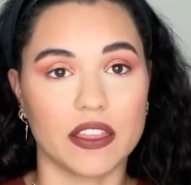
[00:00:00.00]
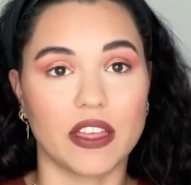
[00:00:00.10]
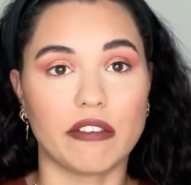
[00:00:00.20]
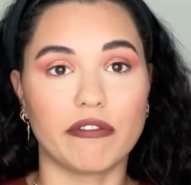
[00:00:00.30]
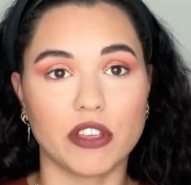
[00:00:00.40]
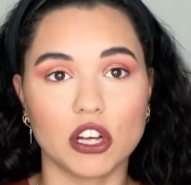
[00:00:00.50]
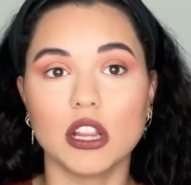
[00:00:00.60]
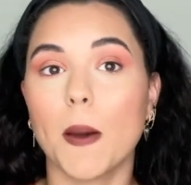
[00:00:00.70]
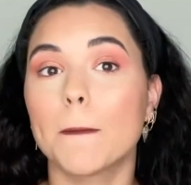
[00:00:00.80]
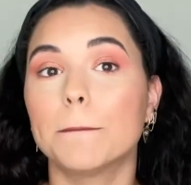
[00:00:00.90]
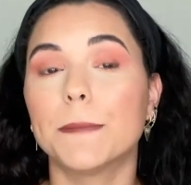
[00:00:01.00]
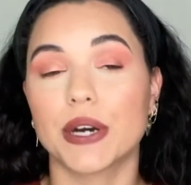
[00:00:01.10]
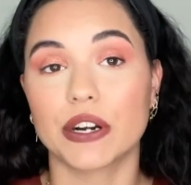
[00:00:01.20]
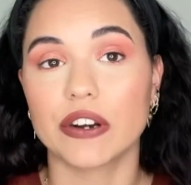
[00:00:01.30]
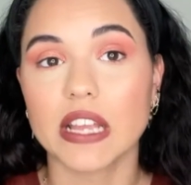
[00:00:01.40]
They feel
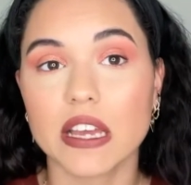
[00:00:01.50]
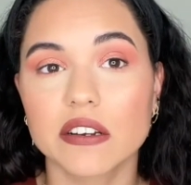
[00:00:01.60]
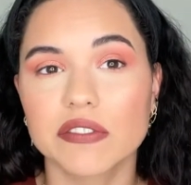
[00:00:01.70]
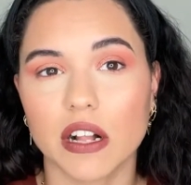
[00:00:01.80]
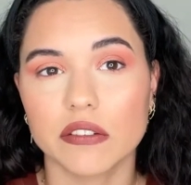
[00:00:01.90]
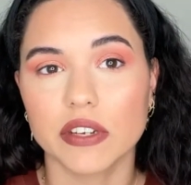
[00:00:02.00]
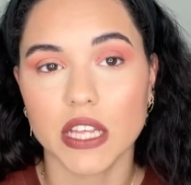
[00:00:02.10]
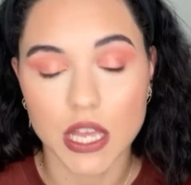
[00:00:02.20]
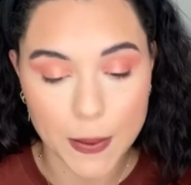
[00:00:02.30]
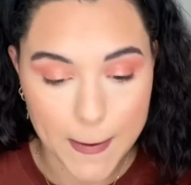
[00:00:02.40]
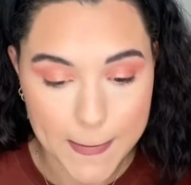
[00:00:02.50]
buttery and velvety.